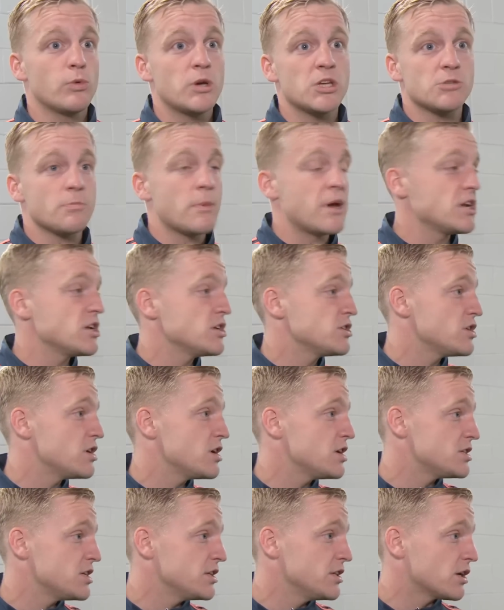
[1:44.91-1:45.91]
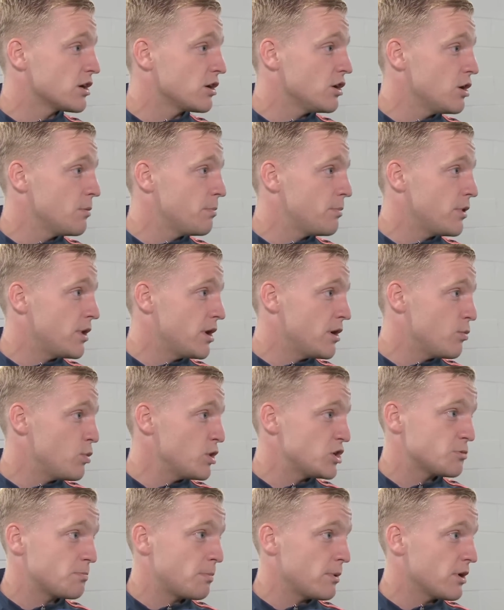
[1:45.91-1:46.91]
which manager is in the club and
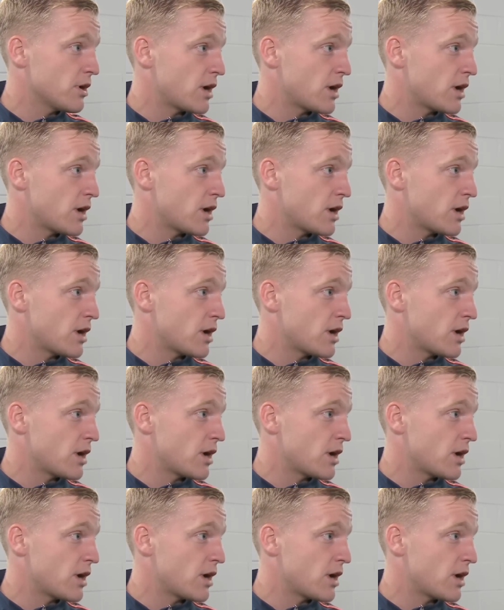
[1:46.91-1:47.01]
which